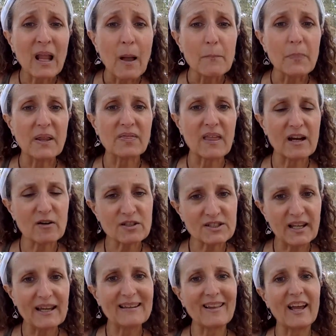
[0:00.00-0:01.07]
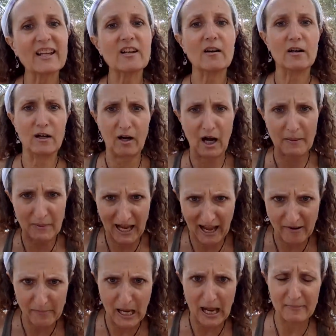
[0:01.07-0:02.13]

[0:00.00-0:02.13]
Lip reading: But there's a like, oh, I